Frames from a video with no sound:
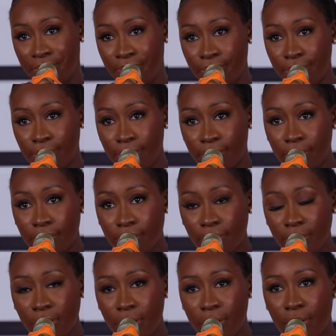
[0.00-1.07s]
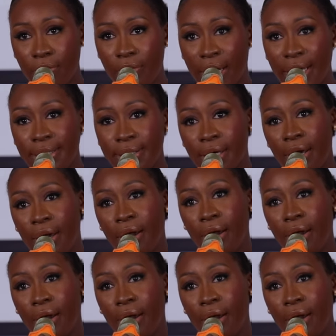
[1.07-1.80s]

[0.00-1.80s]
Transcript: them. Right.